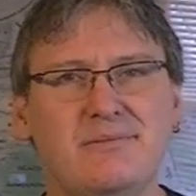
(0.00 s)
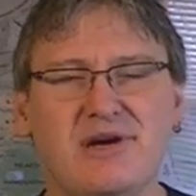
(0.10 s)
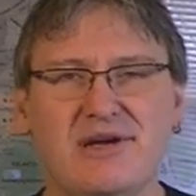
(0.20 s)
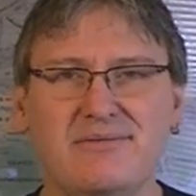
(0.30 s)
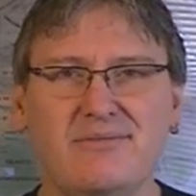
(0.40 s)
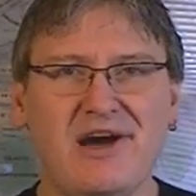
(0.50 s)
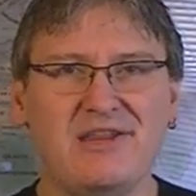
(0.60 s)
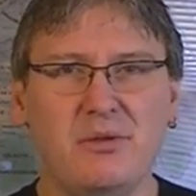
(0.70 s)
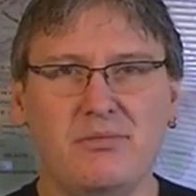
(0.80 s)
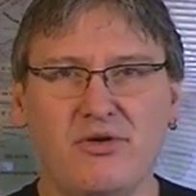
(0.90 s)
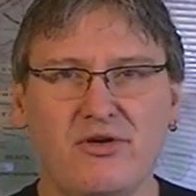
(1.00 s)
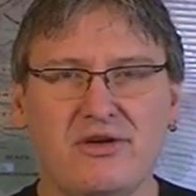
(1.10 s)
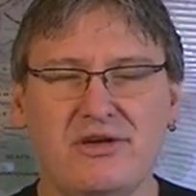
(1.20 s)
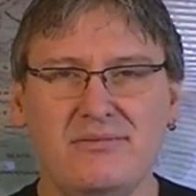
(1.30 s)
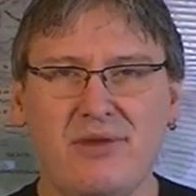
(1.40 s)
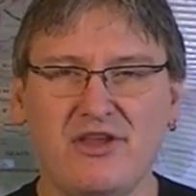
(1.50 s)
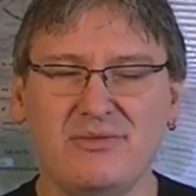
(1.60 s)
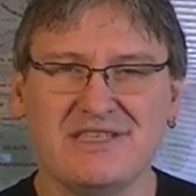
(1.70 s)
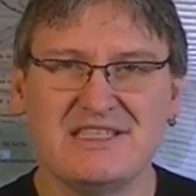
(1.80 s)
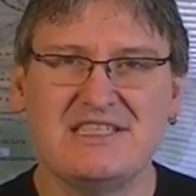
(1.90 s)
But buying them in bulk, buying
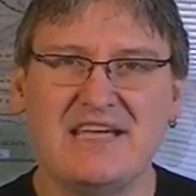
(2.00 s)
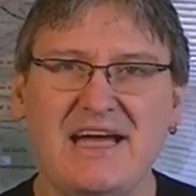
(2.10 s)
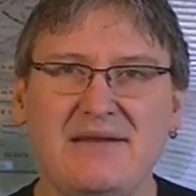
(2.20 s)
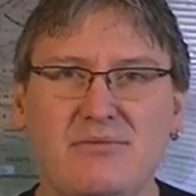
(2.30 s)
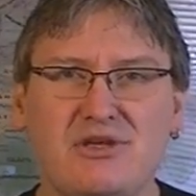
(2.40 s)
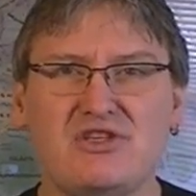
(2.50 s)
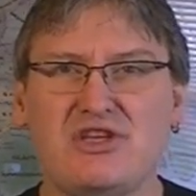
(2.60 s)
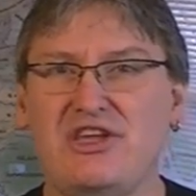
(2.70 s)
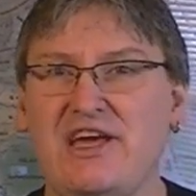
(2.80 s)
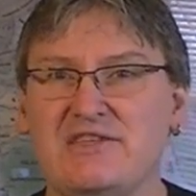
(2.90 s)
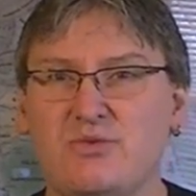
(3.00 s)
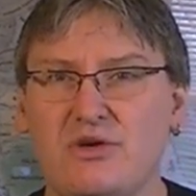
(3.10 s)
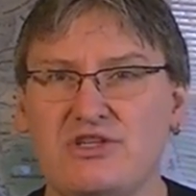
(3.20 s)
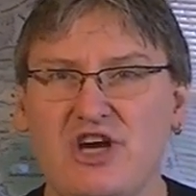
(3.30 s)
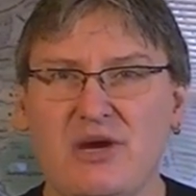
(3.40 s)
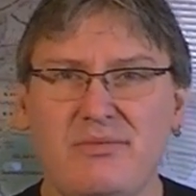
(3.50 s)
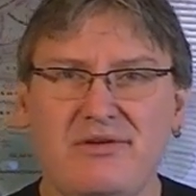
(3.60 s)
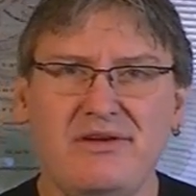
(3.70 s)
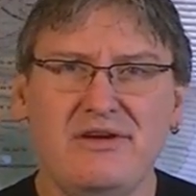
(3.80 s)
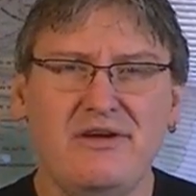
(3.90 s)
them as a set, much like the Games
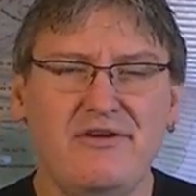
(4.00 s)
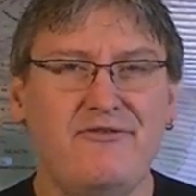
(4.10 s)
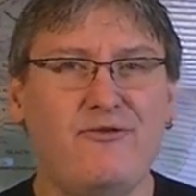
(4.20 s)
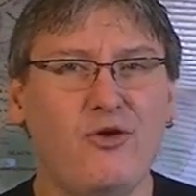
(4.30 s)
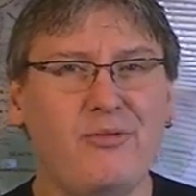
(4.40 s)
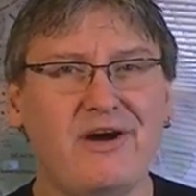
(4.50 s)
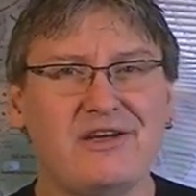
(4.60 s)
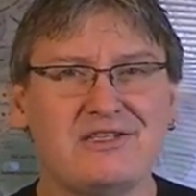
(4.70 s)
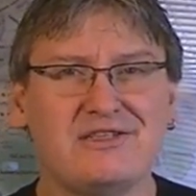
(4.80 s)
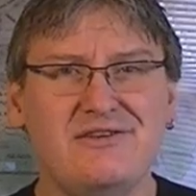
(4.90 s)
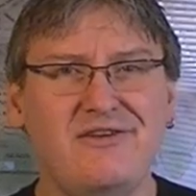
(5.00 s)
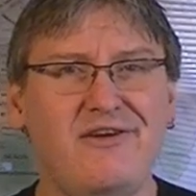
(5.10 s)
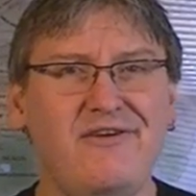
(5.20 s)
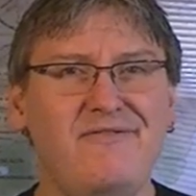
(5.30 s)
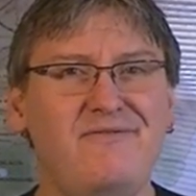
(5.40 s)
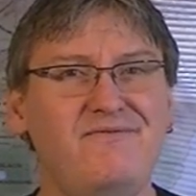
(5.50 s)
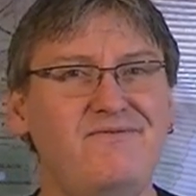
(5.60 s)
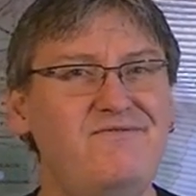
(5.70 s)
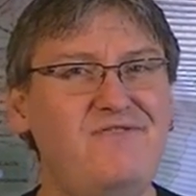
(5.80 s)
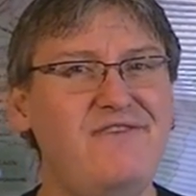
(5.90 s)
Workshop, $4,
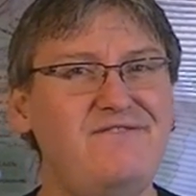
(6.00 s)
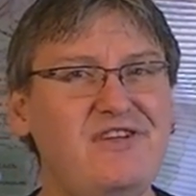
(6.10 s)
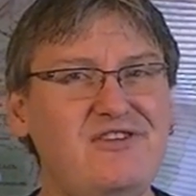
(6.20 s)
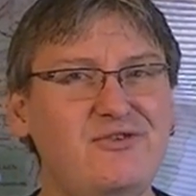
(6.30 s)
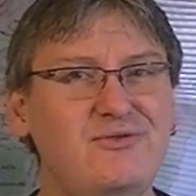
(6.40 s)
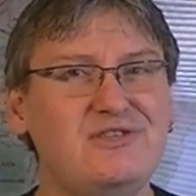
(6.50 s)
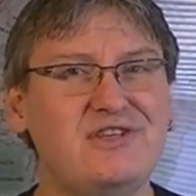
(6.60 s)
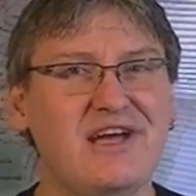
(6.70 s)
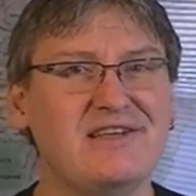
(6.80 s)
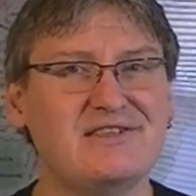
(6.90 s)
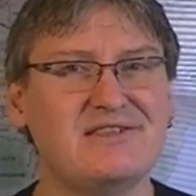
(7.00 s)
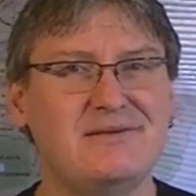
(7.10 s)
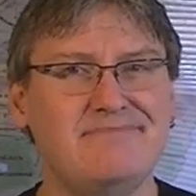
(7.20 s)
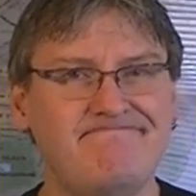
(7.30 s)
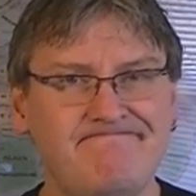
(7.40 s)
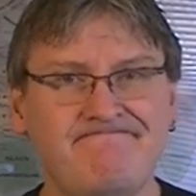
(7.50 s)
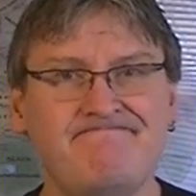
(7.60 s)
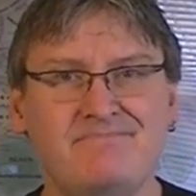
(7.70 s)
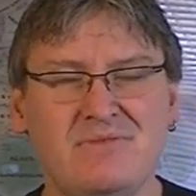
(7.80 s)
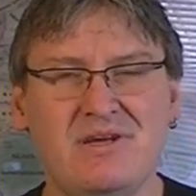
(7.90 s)
52 cents.
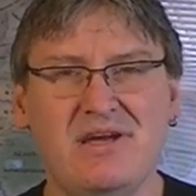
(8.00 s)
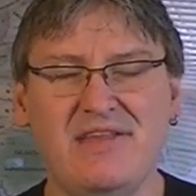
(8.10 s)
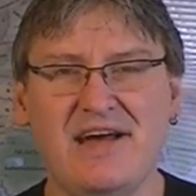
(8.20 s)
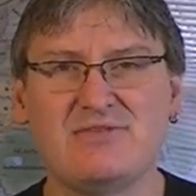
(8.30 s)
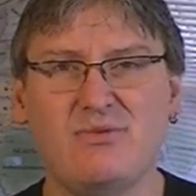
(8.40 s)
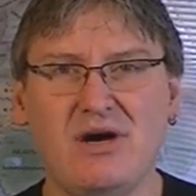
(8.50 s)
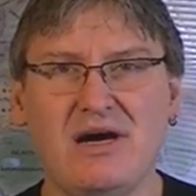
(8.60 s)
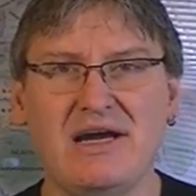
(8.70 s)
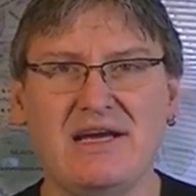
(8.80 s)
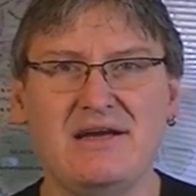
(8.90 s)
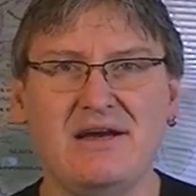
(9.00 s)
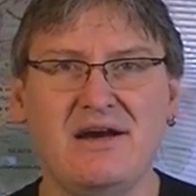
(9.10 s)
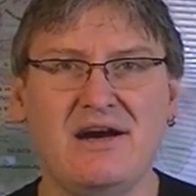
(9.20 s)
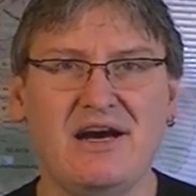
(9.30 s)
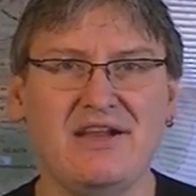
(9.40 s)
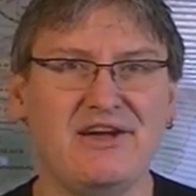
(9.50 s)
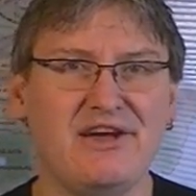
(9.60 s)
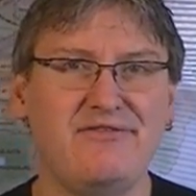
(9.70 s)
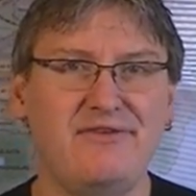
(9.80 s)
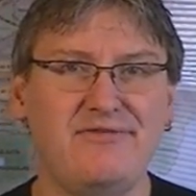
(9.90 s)
And that's why I
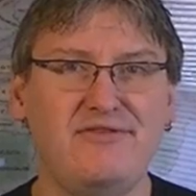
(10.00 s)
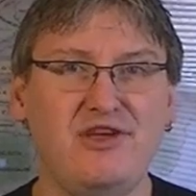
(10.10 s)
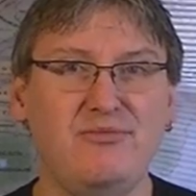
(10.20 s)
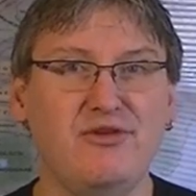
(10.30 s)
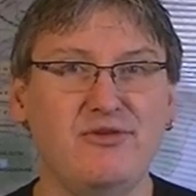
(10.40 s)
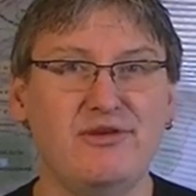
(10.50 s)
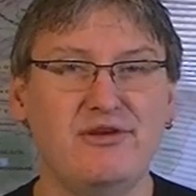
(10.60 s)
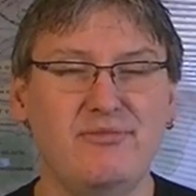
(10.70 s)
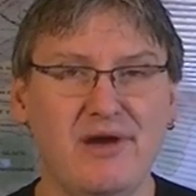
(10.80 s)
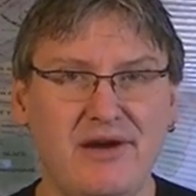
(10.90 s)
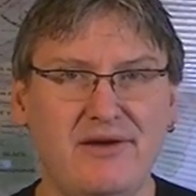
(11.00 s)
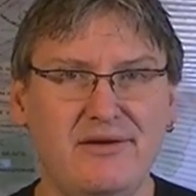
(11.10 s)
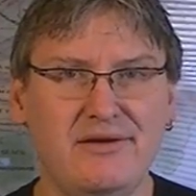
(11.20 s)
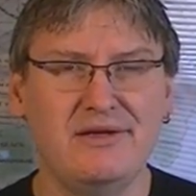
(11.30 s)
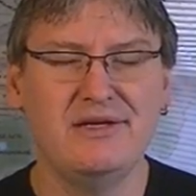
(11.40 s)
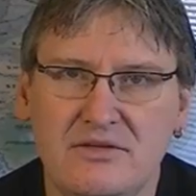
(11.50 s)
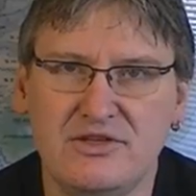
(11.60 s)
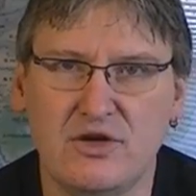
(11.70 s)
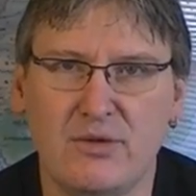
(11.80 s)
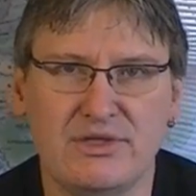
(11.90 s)
like 15mm better.
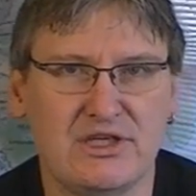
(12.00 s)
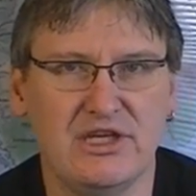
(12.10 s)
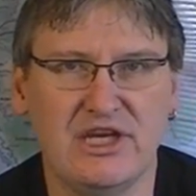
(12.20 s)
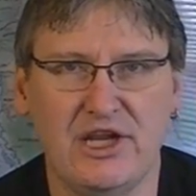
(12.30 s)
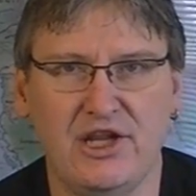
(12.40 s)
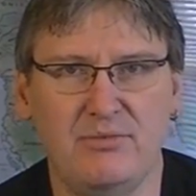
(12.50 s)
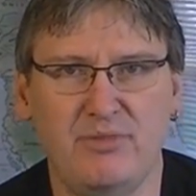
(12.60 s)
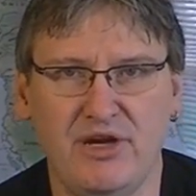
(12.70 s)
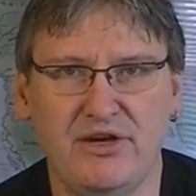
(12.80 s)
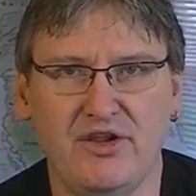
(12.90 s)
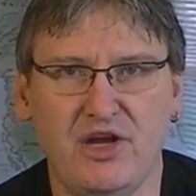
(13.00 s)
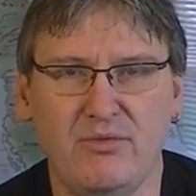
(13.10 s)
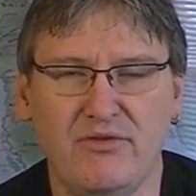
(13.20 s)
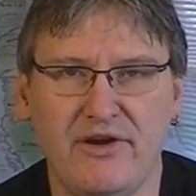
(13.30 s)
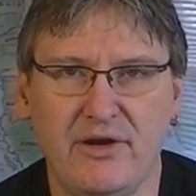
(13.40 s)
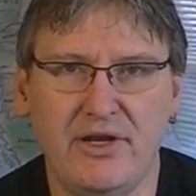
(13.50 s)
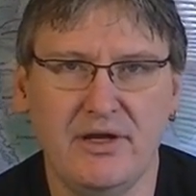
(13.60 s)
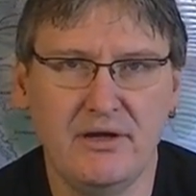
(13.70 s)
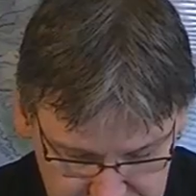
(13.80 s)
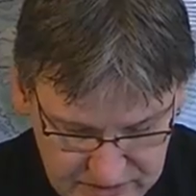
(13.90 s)
Does your army suddenly get a lot bigger and a lot more
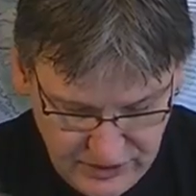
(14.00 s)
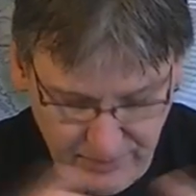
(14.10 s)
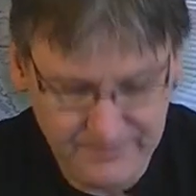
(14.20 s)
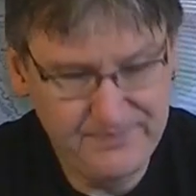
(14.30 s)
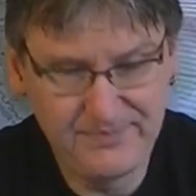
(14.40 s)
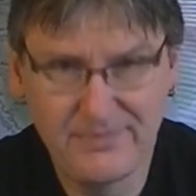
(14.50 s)
varied? So,